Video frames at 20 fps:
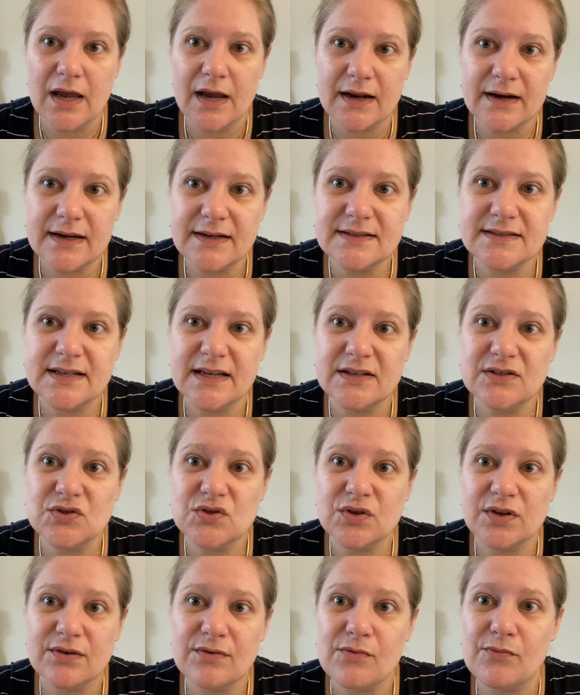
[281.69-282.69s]
and I tend
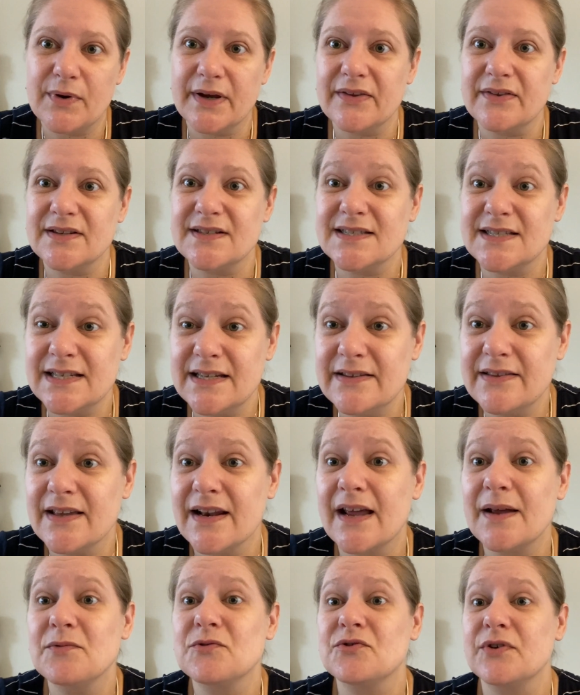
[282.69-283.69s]
to give away the tea that
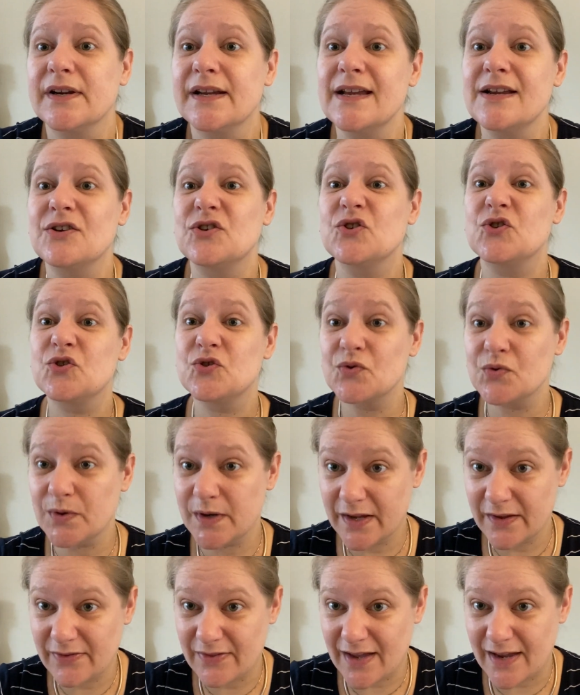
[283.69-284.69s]
I'm drinking
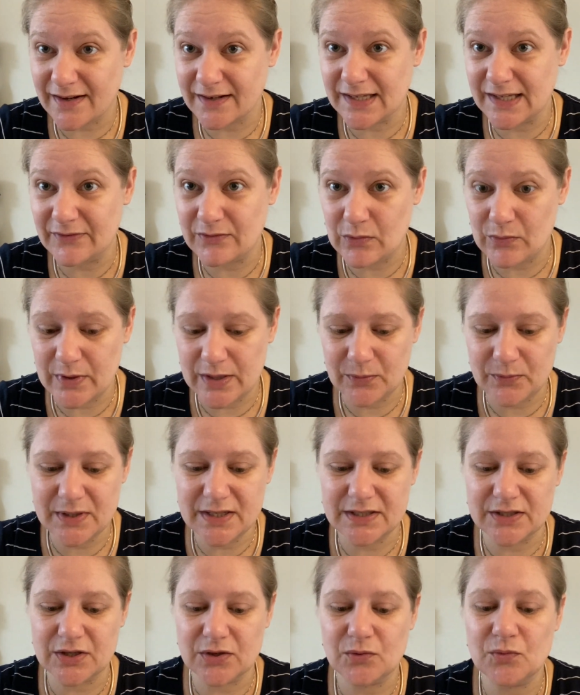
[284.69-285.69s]
during that giveaway
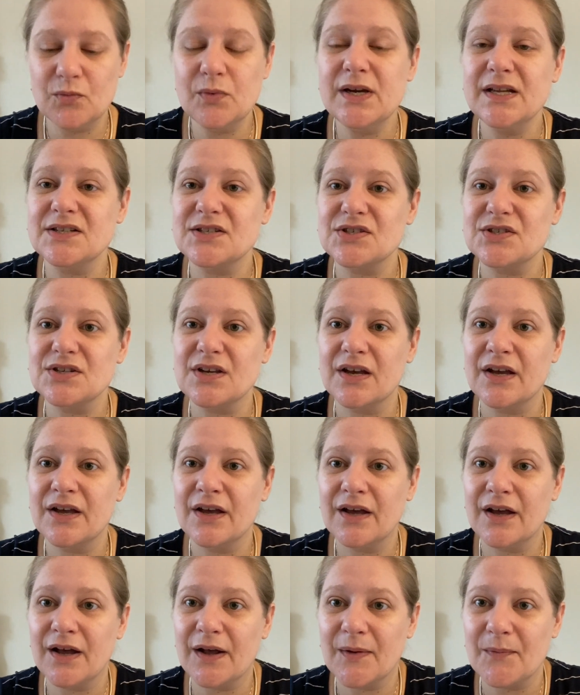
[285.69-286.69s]
video, which
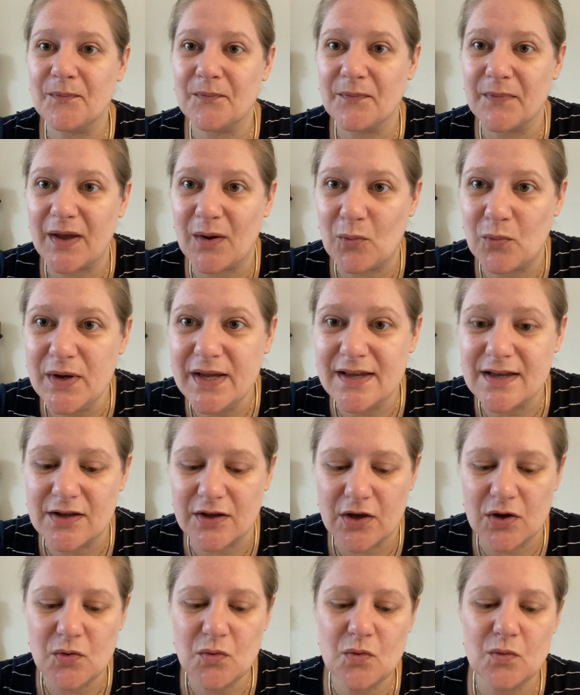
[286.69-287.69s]
a week
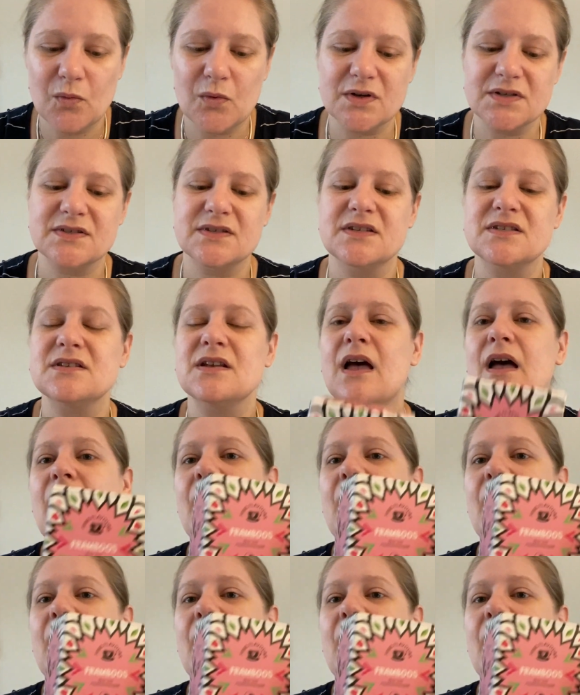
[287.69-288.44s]
ago was this